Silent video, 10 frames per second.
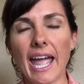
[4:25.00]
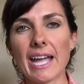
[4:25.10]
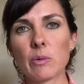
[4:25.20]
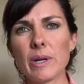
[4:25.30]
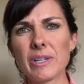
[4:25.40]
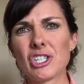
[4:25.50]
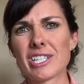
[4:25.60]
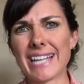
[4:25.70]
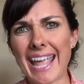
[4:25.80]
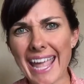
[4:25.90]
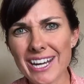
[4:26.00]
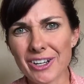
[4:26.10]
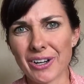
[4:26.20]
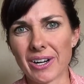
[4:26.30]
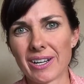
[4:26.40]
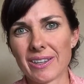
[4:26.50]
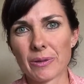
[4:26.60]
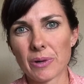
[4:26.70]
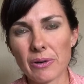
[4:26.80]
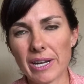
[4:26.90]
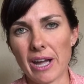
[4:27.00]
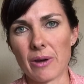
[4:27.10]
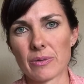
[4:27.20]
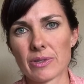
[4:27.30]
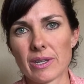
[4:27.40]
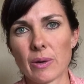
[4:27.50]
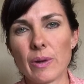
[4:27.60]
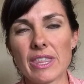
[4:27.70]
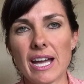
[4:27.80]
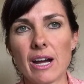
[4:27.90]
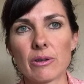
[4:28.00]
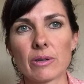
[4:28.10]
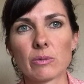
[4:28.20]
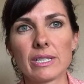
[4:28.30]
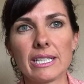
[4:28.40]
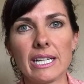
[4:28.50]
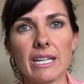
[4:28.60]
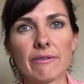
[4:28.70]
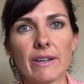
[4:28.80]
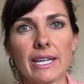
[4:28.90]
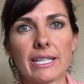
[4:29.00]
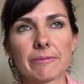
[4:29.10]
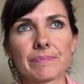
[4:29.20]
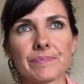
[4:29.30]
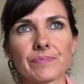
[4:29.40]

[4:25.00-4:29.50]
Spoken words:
And we would just enter the rodeos without really even